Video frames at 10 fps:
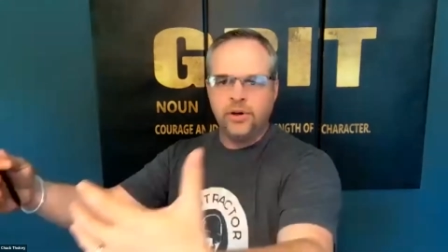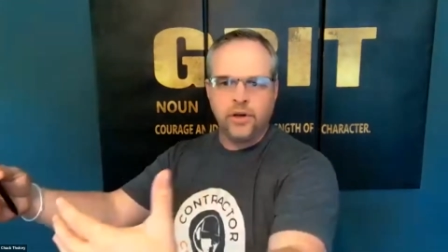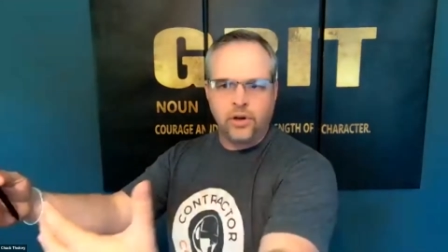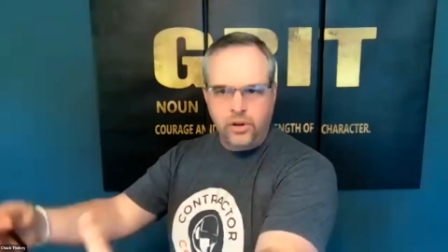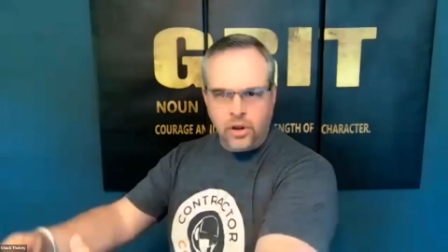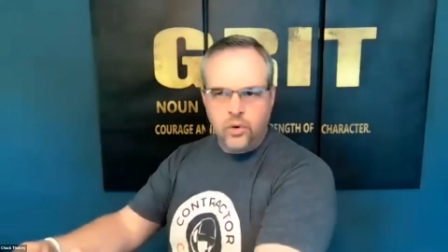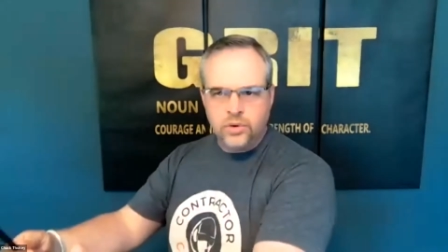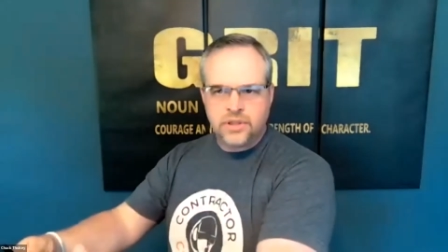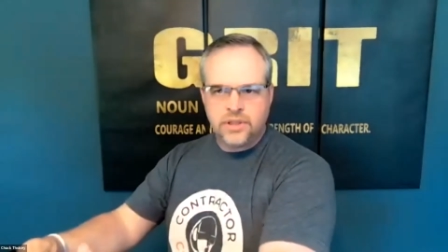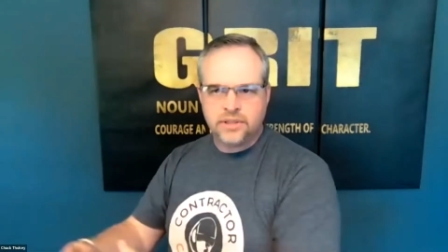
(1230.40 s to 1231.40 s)

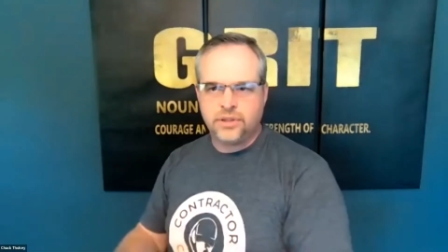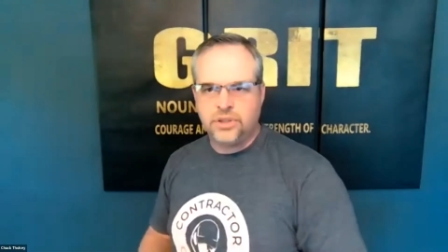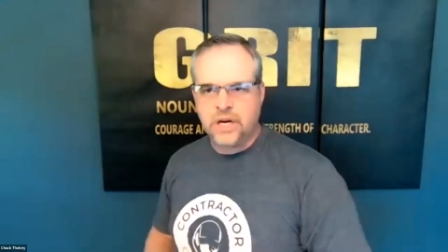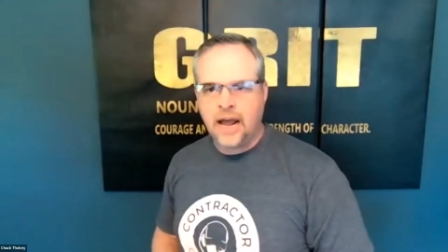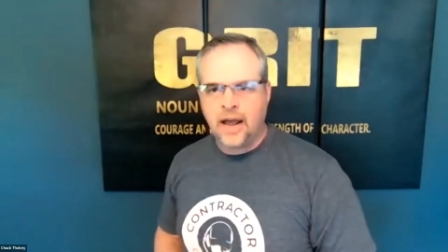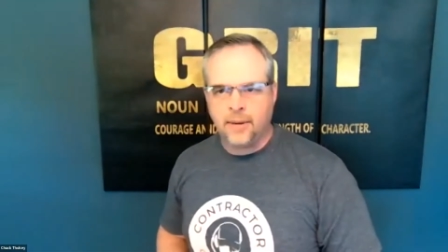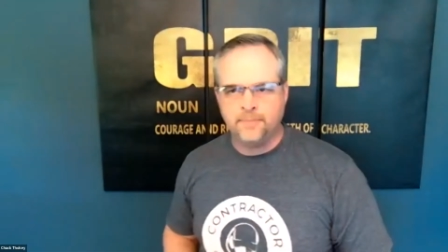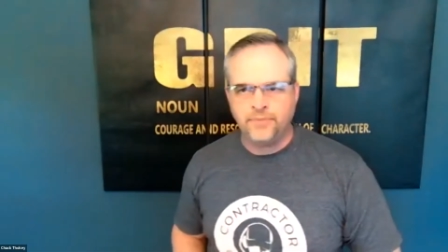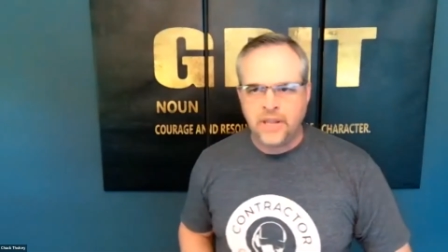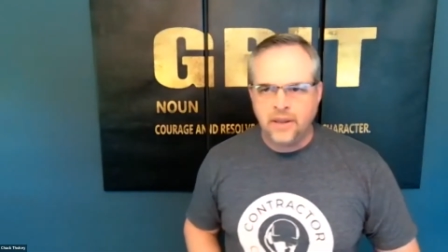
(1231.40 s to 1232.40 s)
close this job?
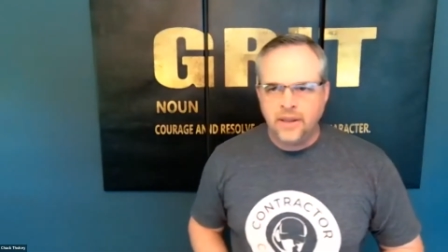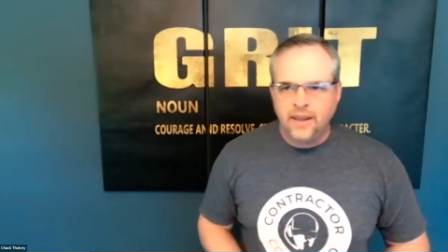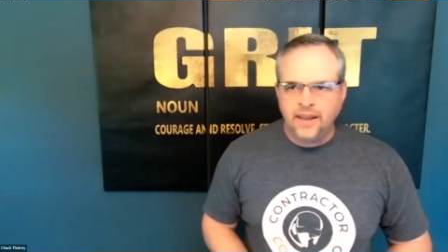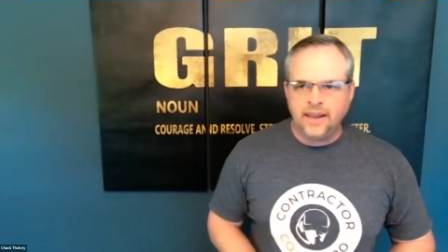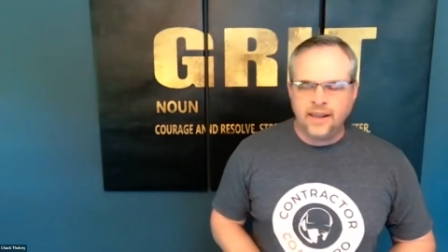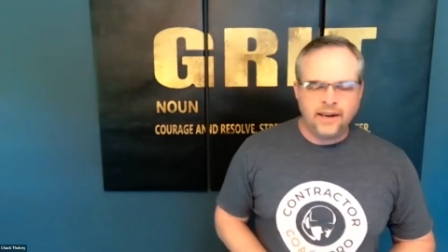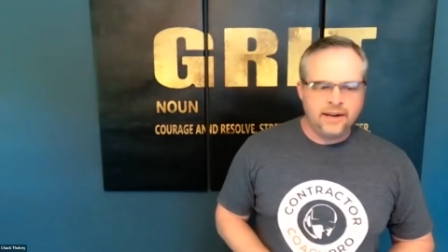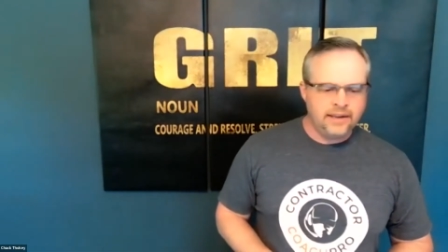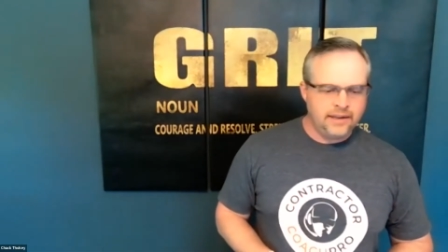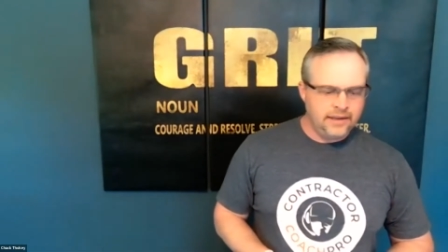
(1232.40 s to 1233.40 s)

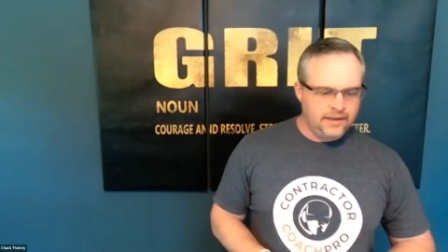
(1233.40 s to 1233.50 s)
And